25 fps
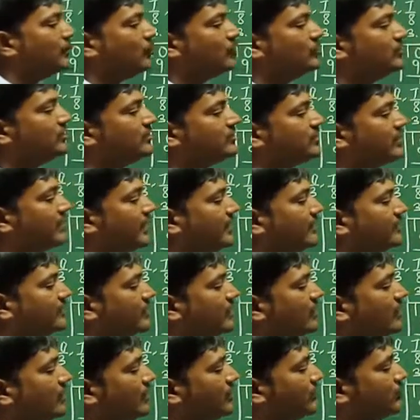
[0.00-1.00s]
on both the sides,
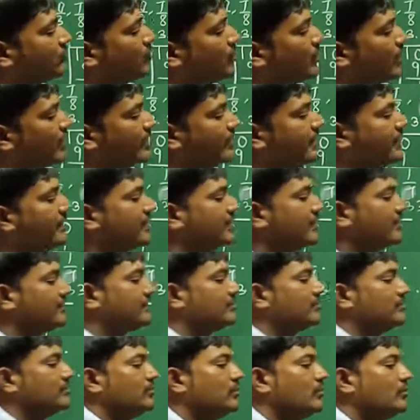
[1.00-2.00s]
so
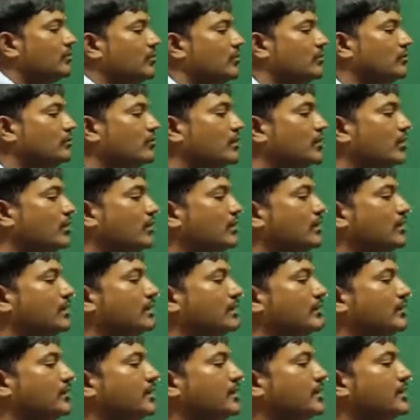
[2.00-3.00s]
100x is equal to,
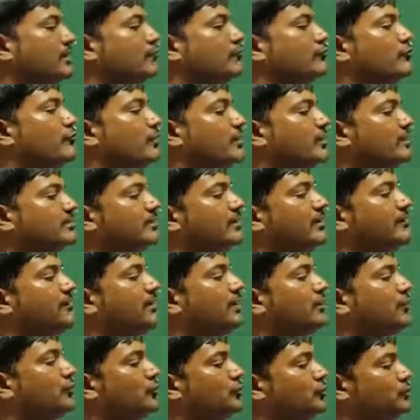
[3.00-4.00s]
it will become
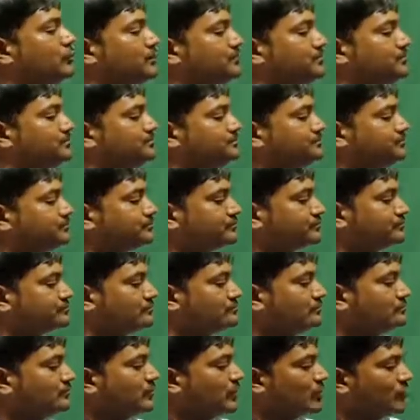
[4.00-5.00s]
47 into
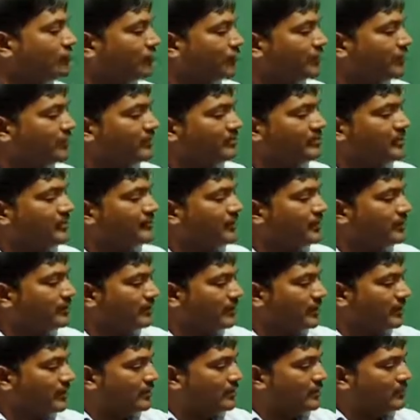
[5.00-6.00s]

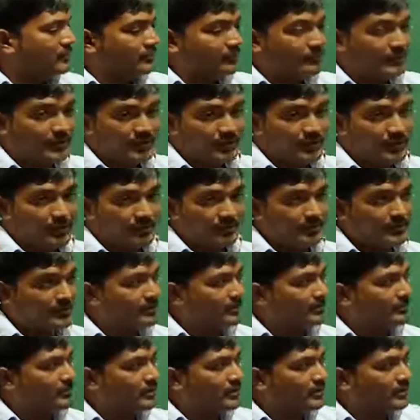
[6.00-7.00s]
47 will come
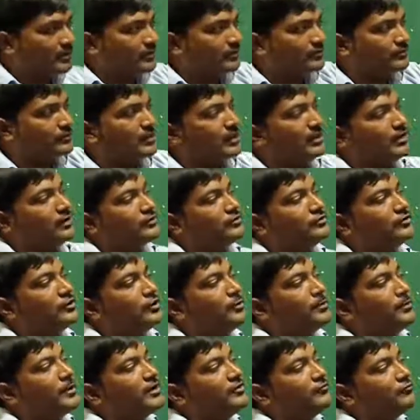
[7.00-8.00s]
here, because
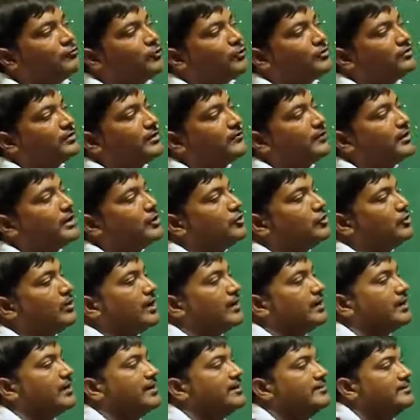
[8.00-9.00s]
0.47 into
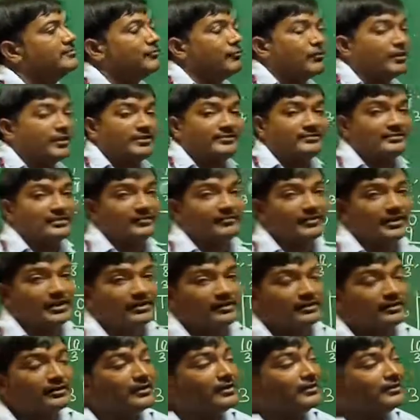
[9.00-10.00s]
100 is
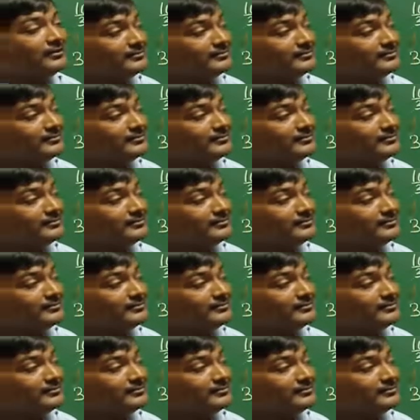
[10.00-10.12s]
47.